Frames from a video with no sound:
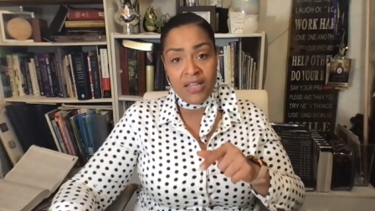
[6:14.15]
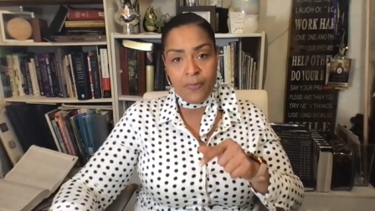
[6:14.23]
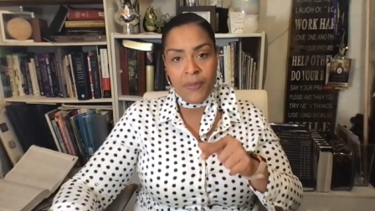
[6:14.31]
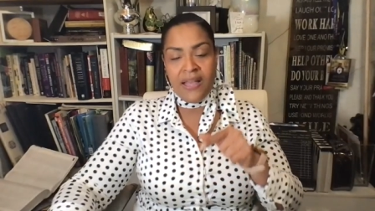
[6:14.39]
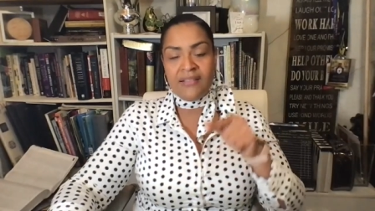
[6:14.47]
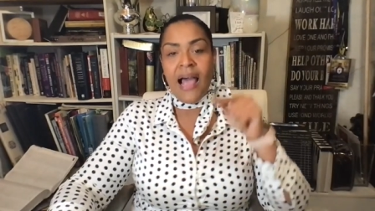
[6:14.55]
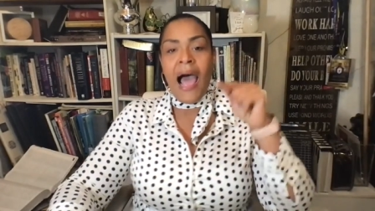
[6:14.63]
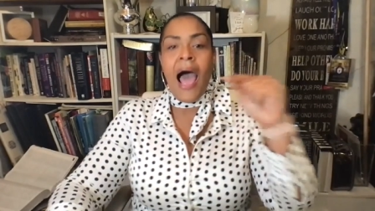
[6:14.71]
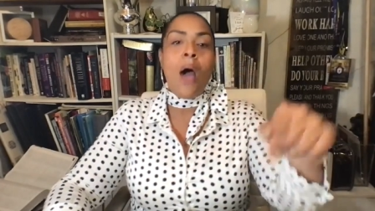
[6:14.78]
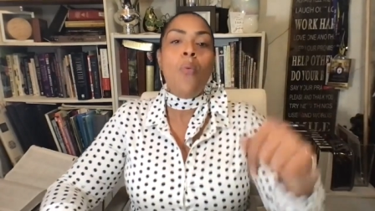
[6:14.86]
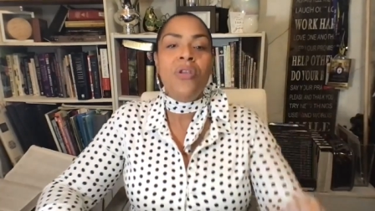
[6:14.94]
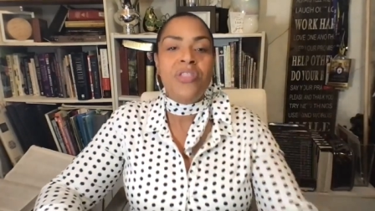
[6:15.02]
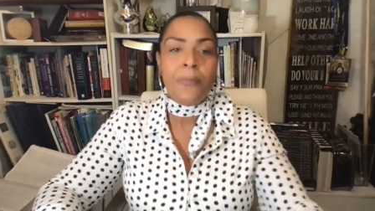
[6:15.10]
Because I
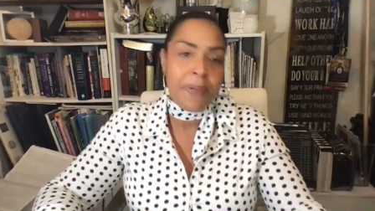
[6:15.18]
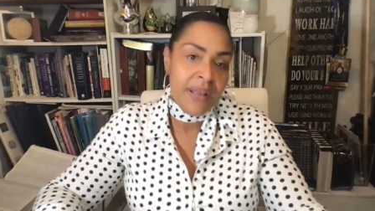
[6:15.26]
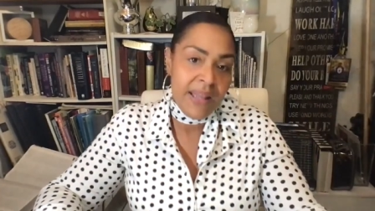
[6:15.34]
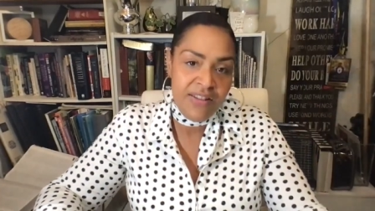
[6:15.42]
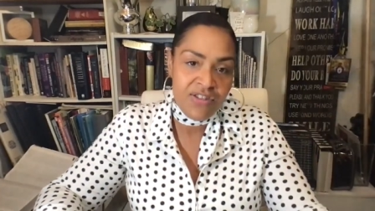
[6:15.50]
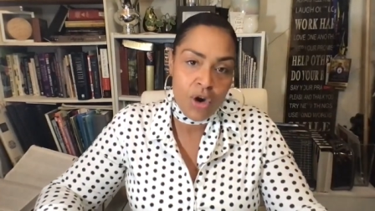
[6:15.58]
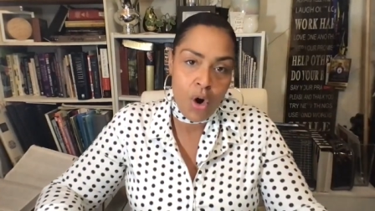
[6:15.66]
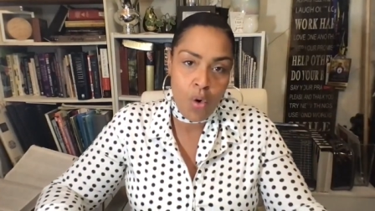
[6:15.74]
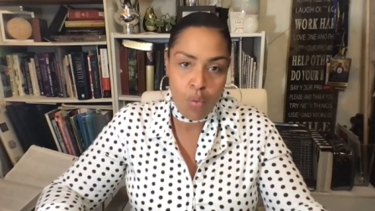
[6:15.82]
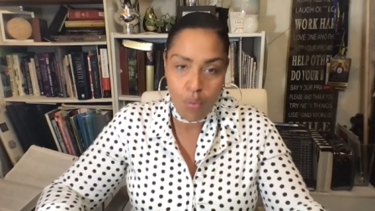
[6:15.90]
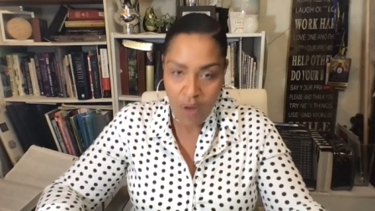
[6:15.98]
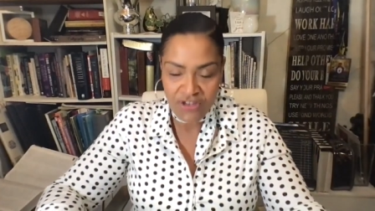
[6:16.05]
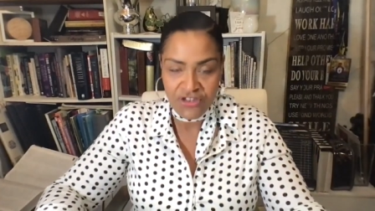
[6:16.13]
want the police to
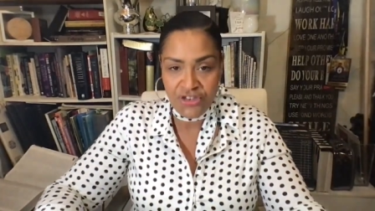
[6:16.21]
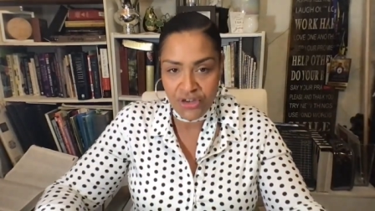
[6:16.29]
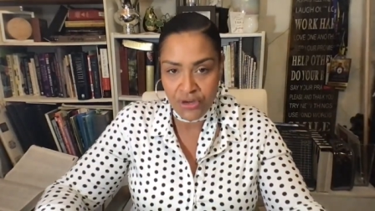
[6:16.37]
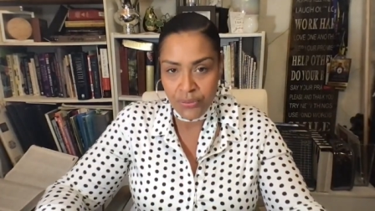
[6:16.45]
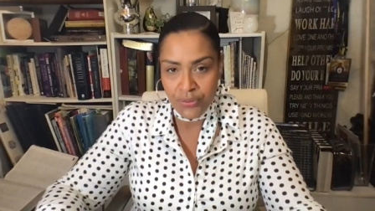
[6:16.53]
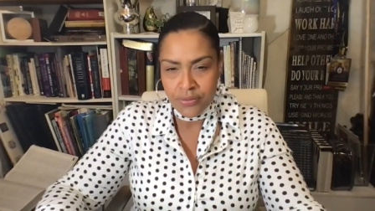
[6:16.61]
arrest you.